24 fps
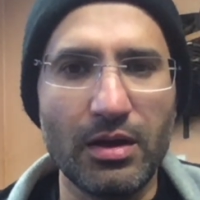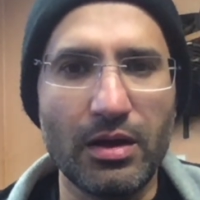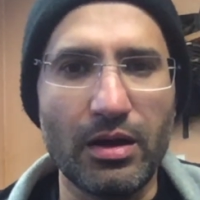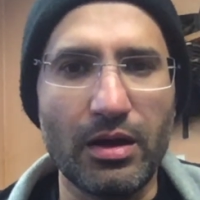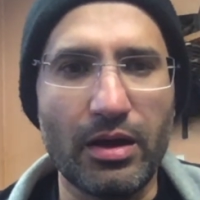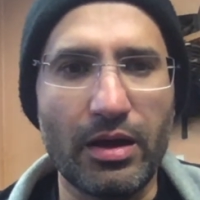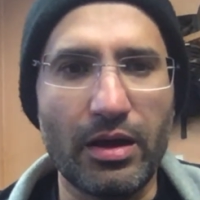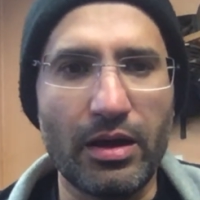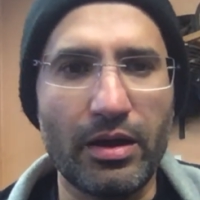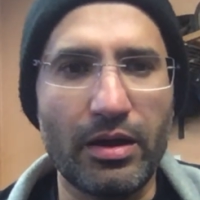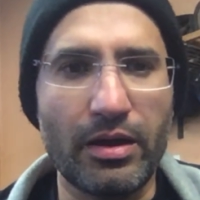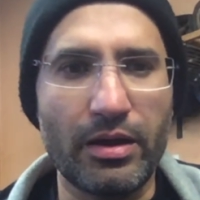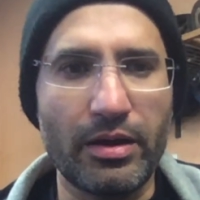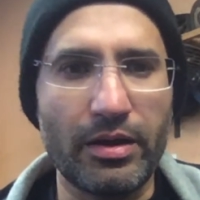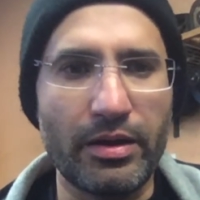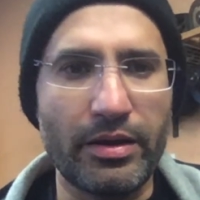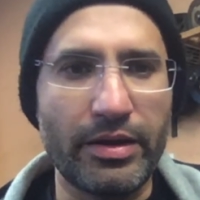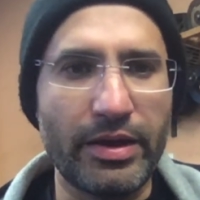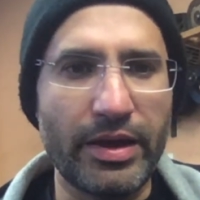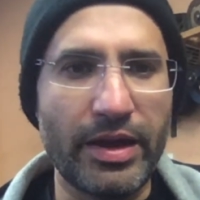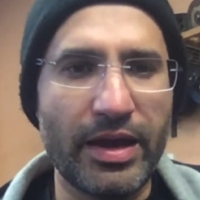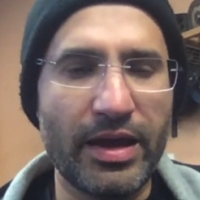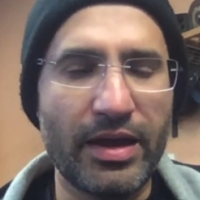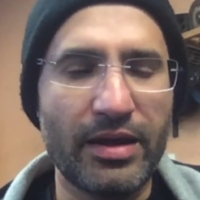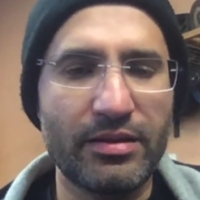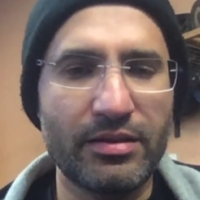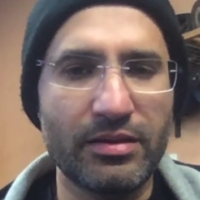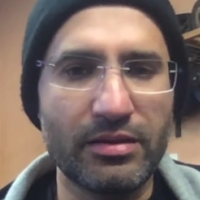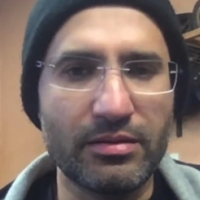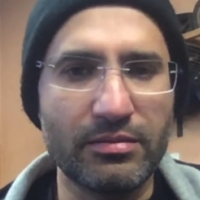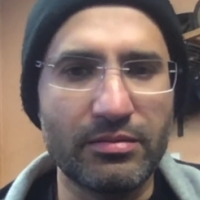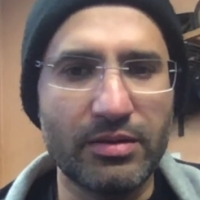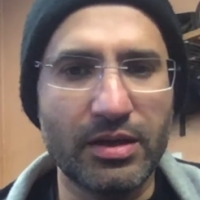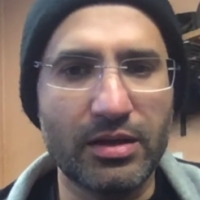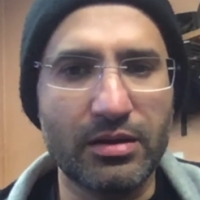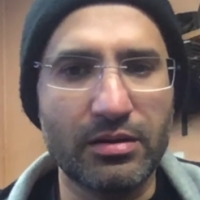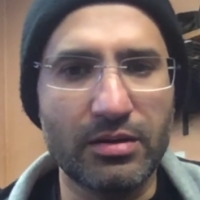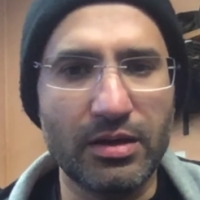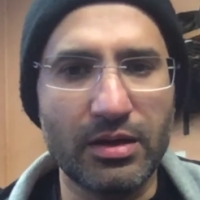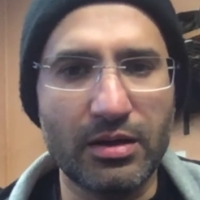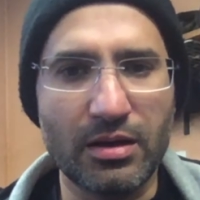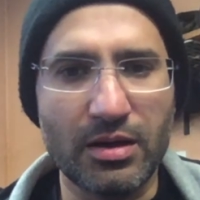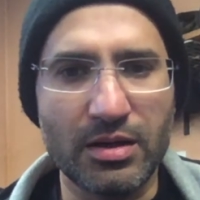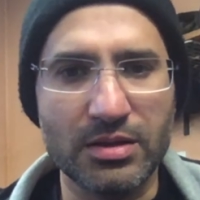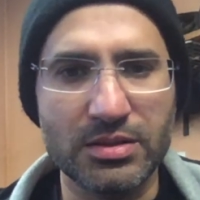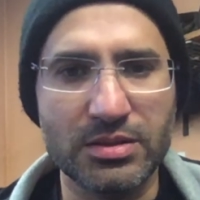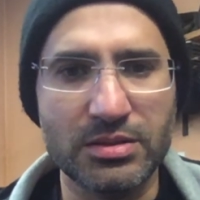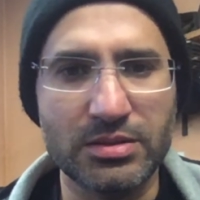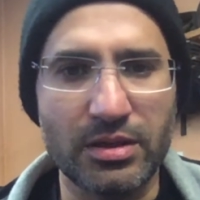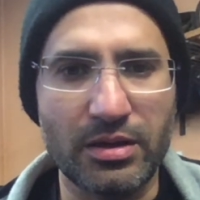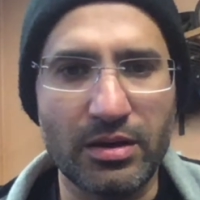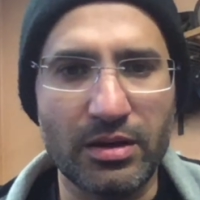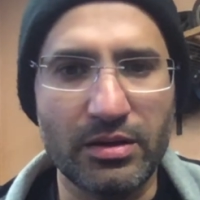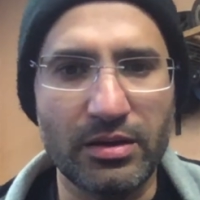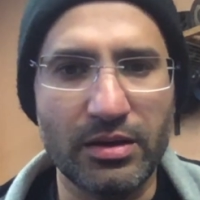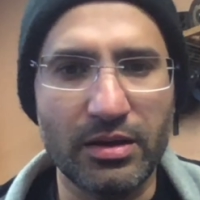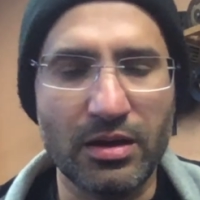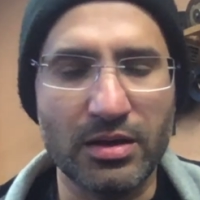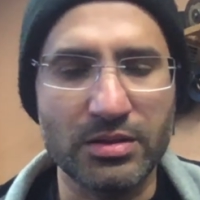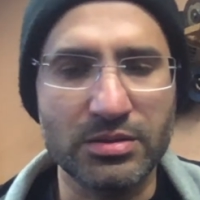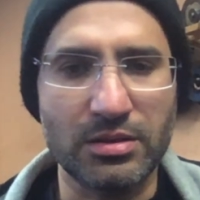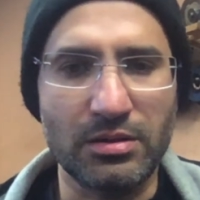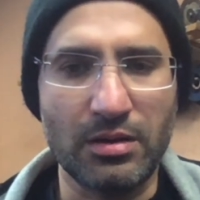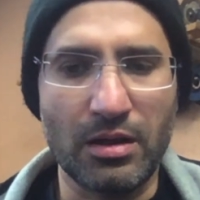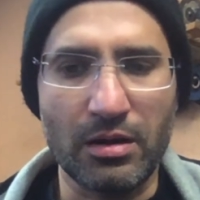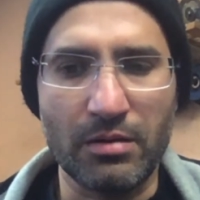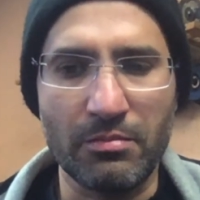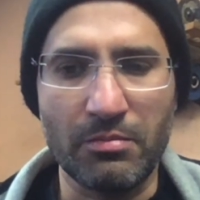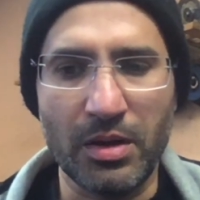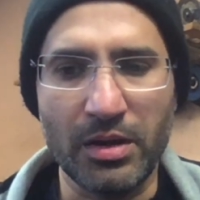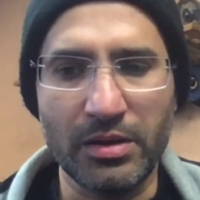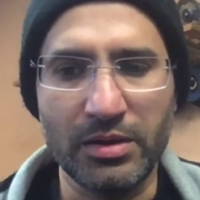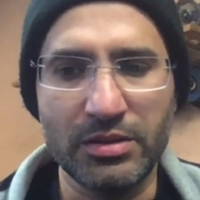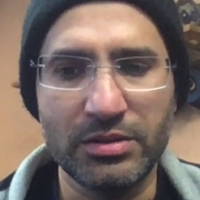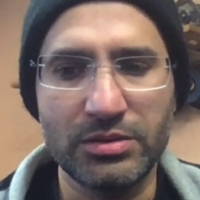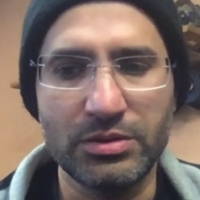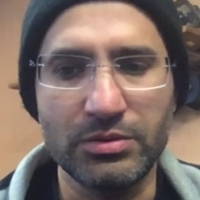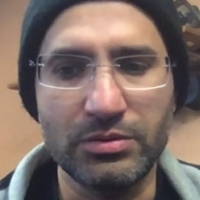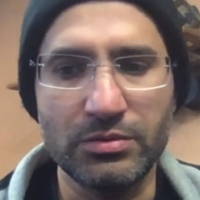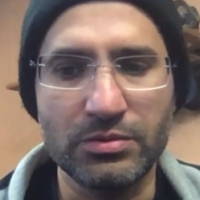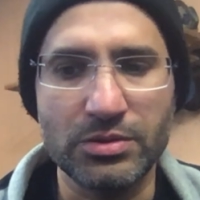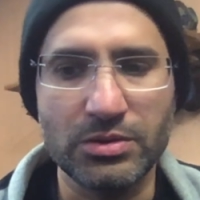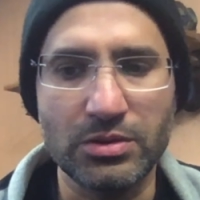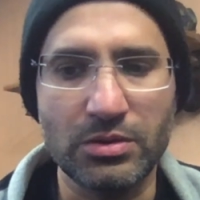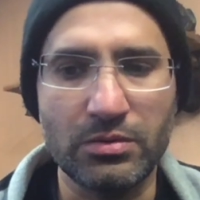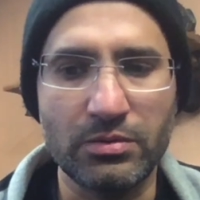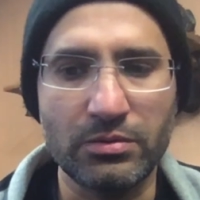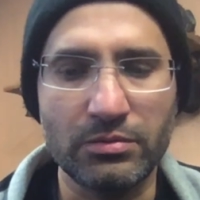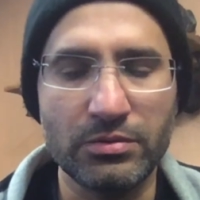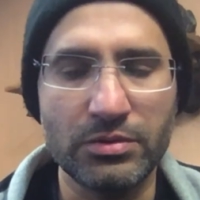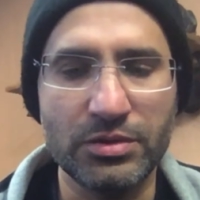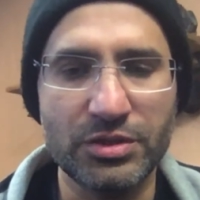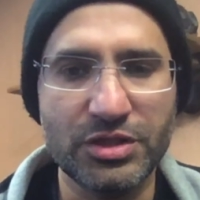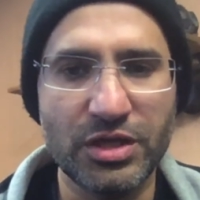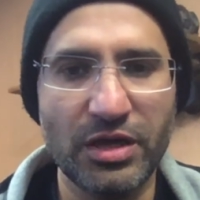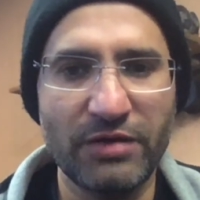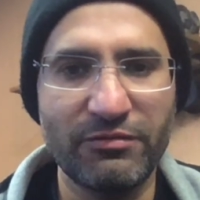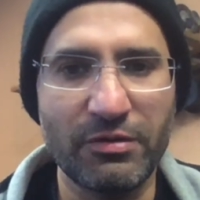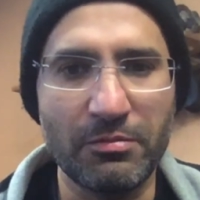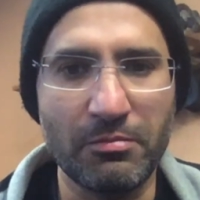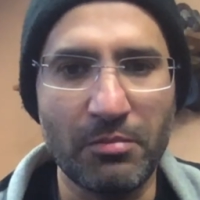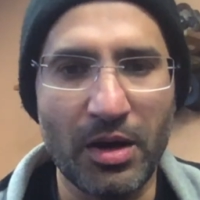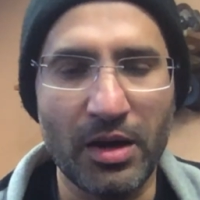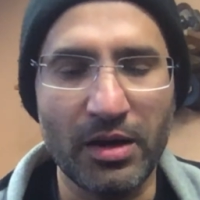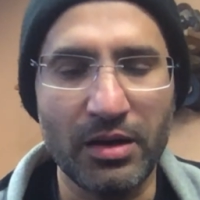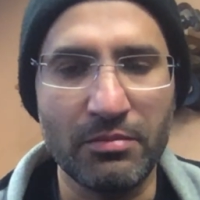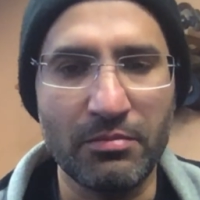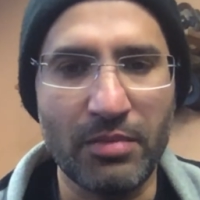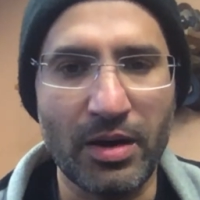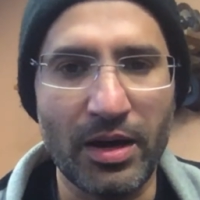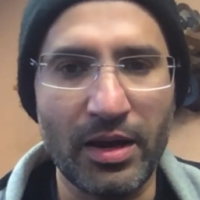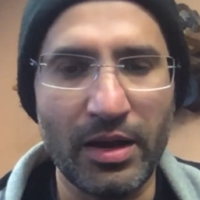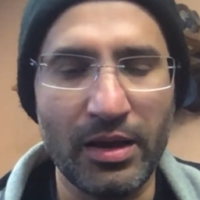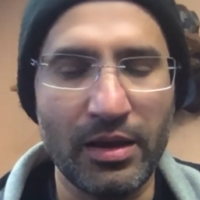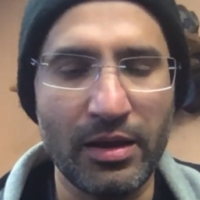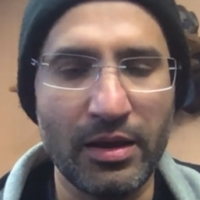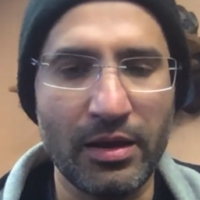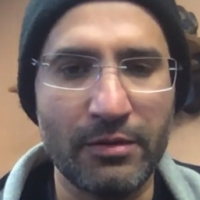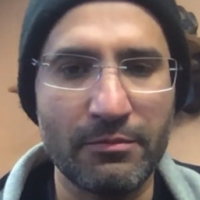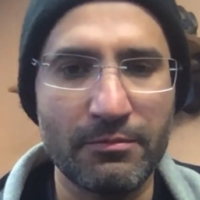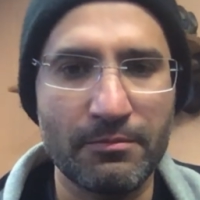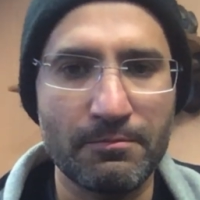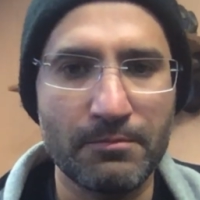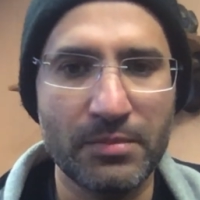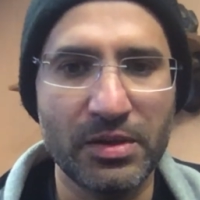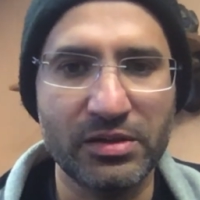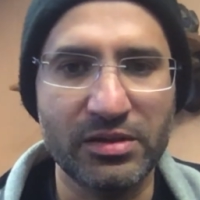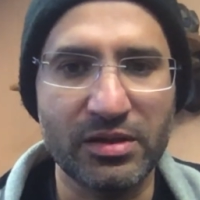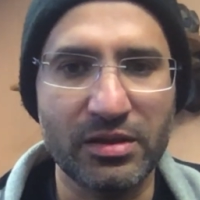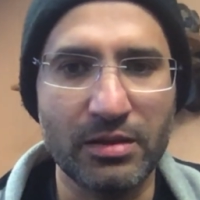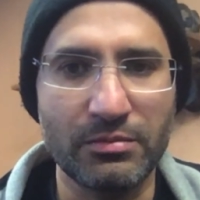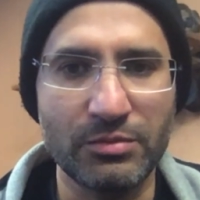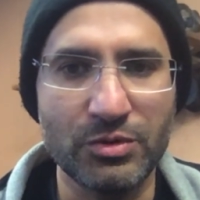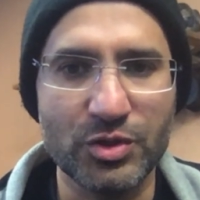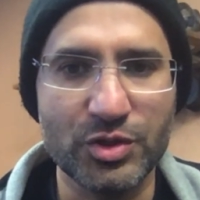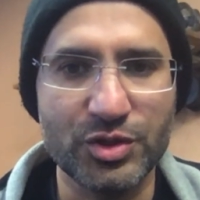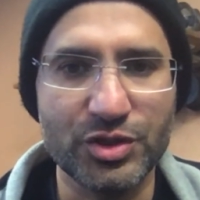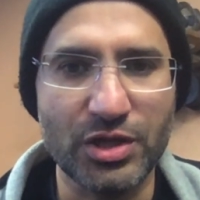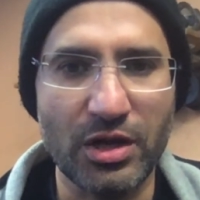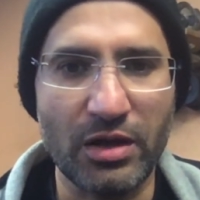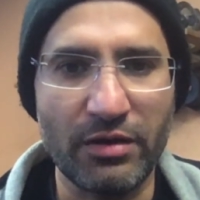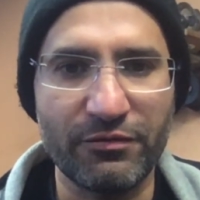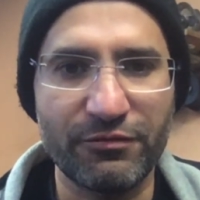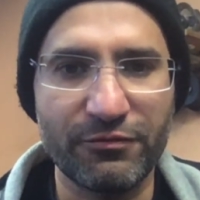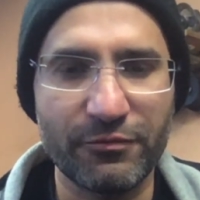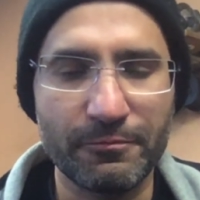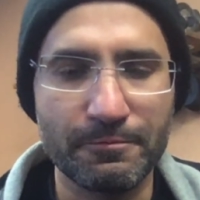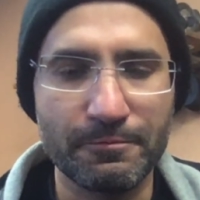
and they cost a lot of money too. So you're saving money by building them yourself.